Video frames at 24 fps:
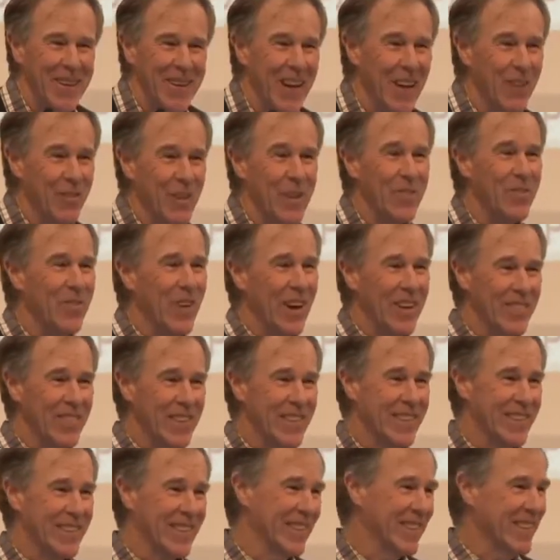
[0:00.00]
And we
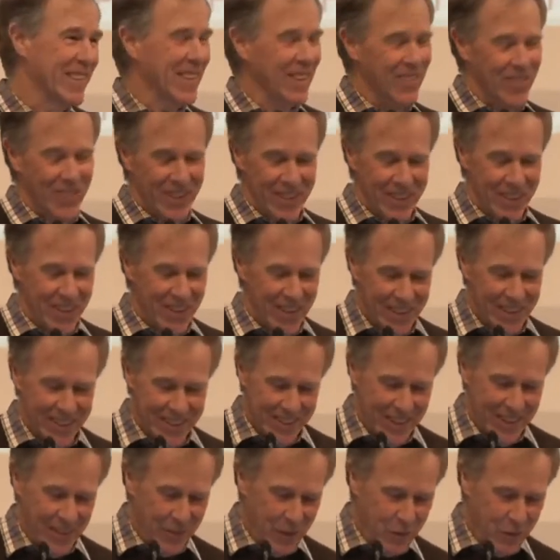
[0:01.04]
published it and it got
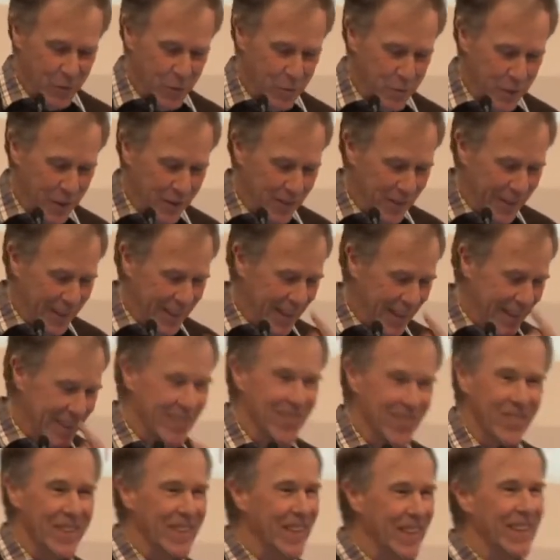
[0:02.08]
accepted for
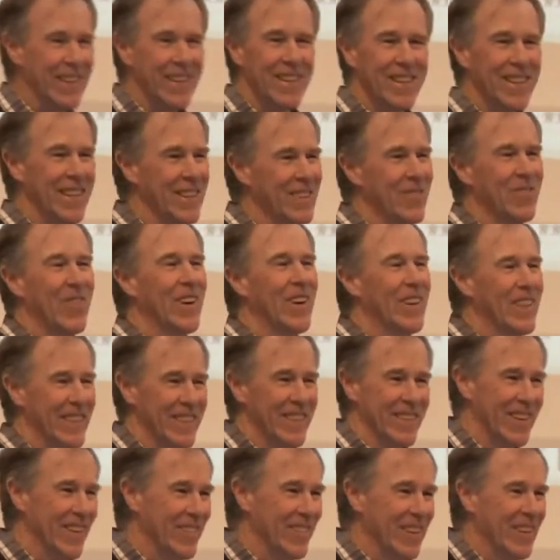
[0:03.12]
publication, but that's
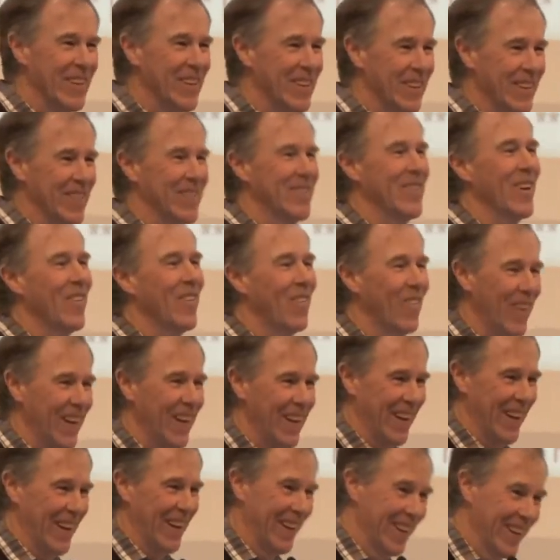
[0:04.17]
bogus. I mean, there's no
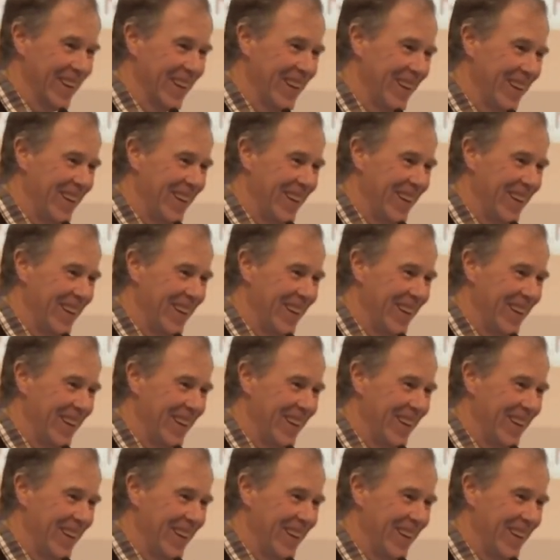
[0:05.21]
way